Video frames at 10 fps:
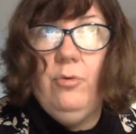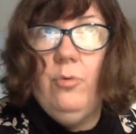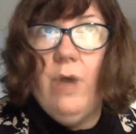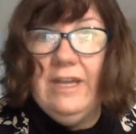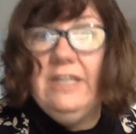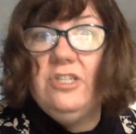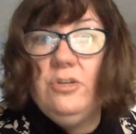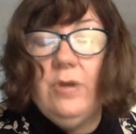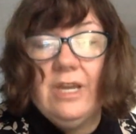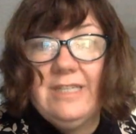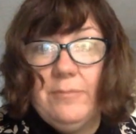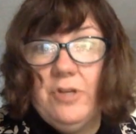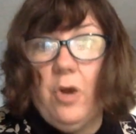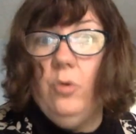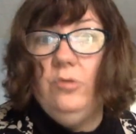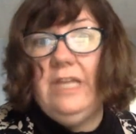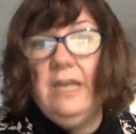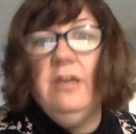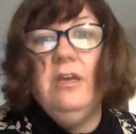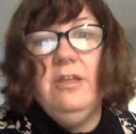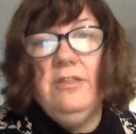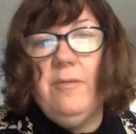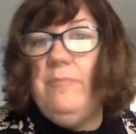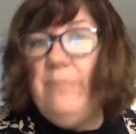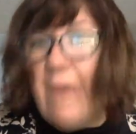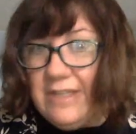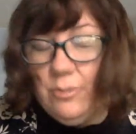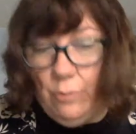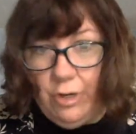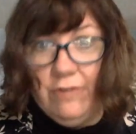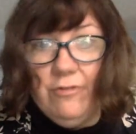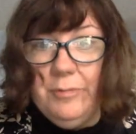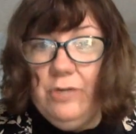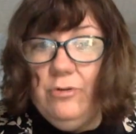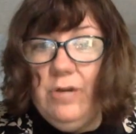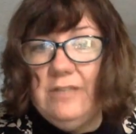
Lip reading: wanting to accept only the best work from you.